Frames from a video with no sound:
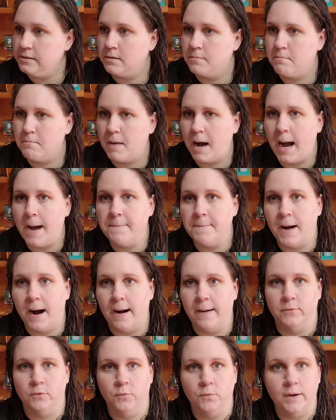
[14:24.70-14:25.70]
My
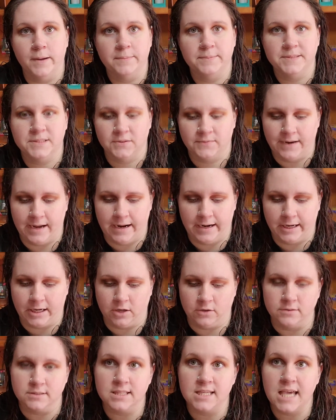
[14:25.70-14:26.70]
mom whips around and
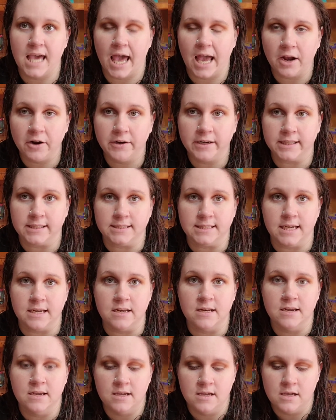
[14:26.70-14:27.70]
goes,
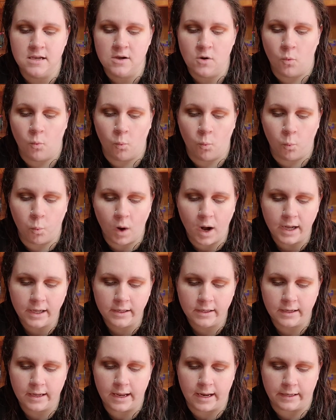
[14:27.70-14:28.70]
Carrington, what
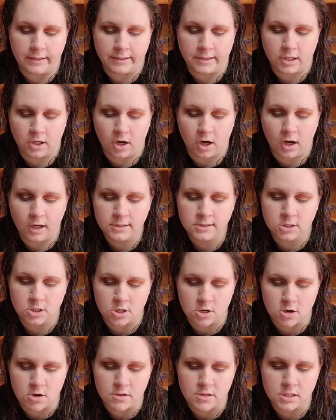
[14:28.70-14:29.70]
in God's
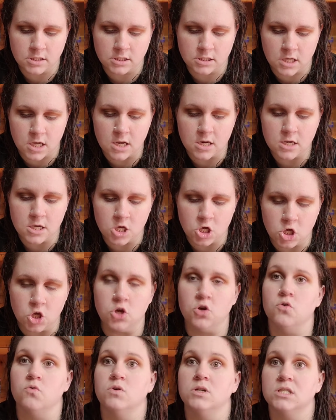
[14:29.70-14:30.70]
earth did
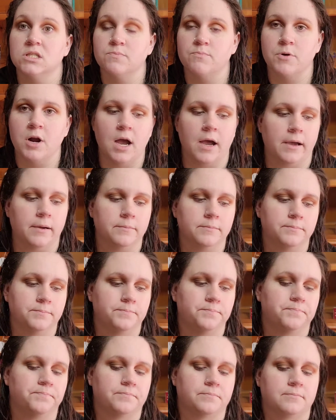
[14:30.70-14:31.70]
you spray?
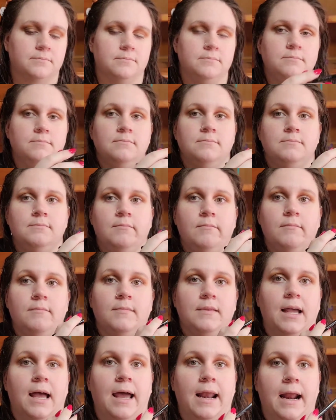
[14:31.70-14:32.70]

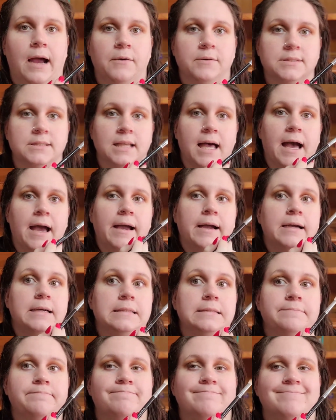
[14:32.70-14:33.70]
And I was like,